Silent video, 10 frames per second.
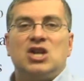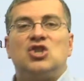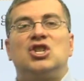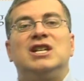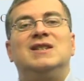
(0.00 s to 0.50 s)

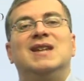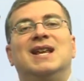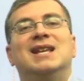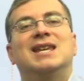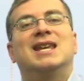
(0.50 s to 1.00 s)
She
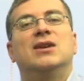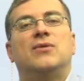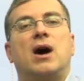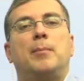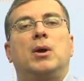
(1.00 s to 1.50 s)
didn't
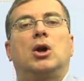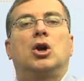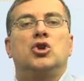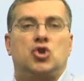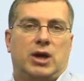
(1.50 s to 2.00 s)
give up
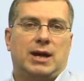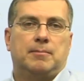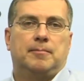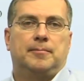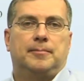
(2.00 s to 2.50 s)
her dream.